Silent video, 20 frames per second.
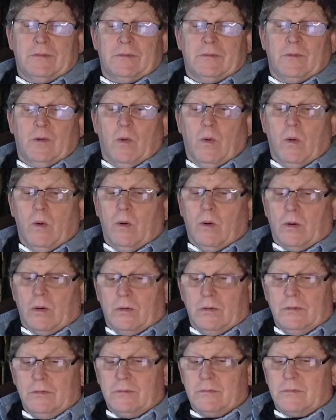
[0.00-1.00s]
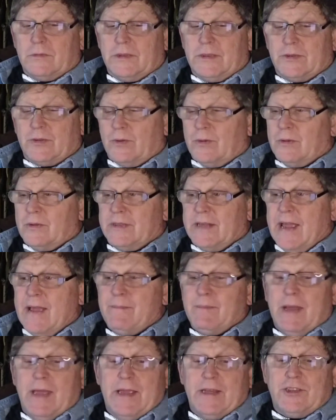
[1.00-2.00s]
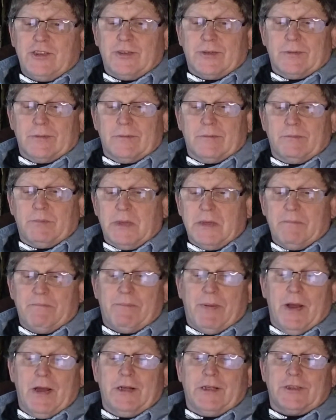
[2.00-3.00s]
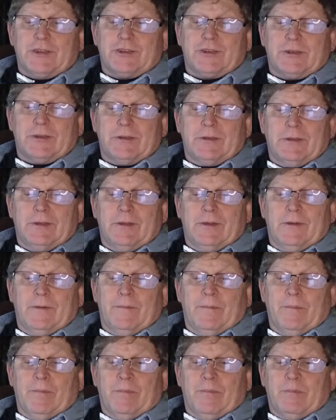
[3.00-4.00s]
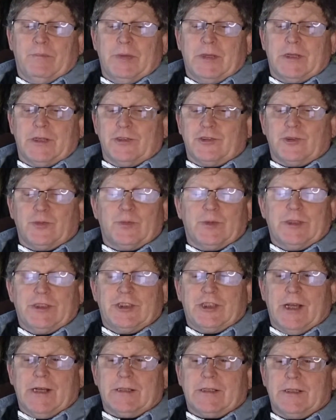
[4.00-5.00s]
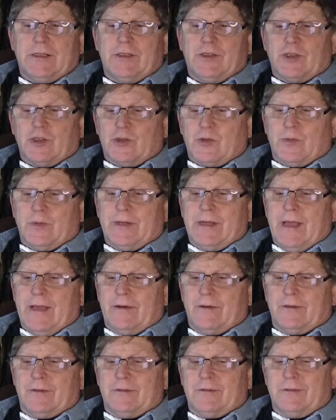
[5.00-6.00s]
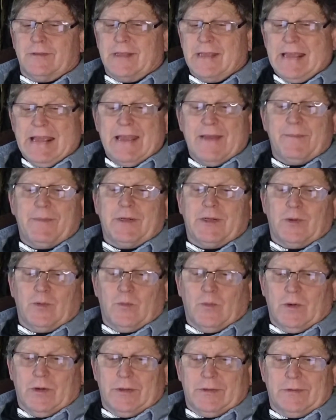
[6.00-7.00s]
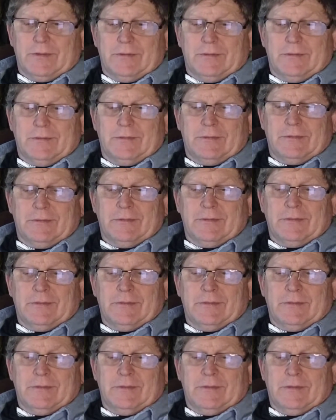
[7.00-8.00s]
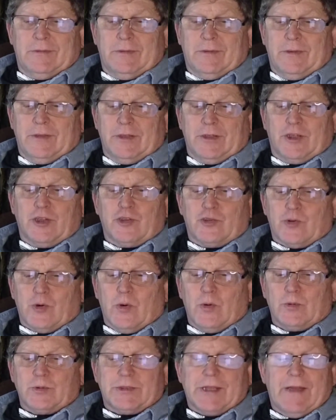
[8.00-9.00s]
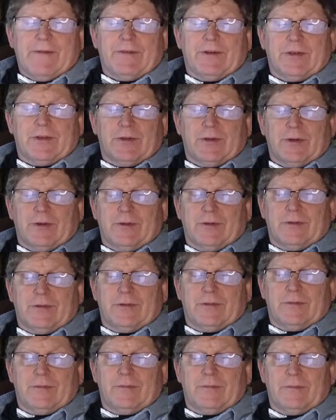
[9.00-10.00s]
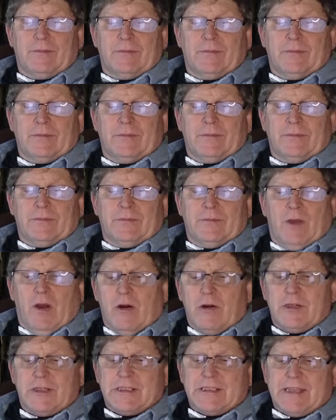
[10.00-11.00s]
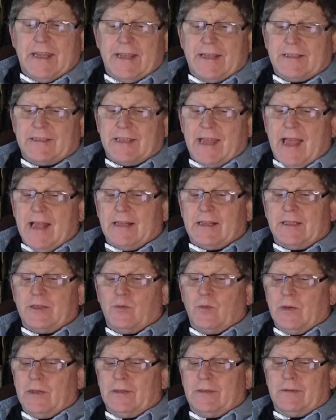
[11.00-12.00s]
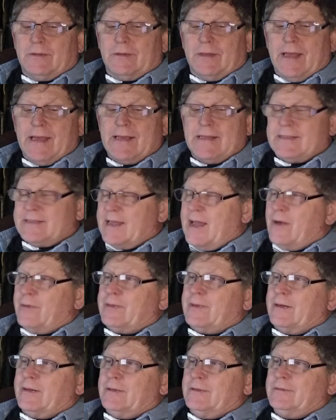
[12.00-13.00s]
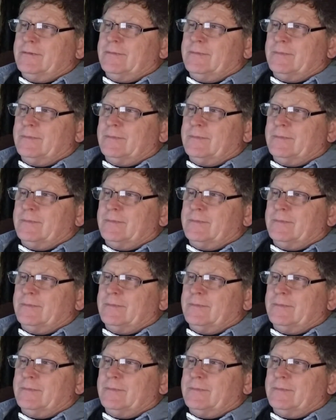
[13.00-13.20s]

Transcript: Or eternal damnation, being punished because you rejected the Creator, the immanent one that controls heaven and earth. Hard to say exactly what lays out there.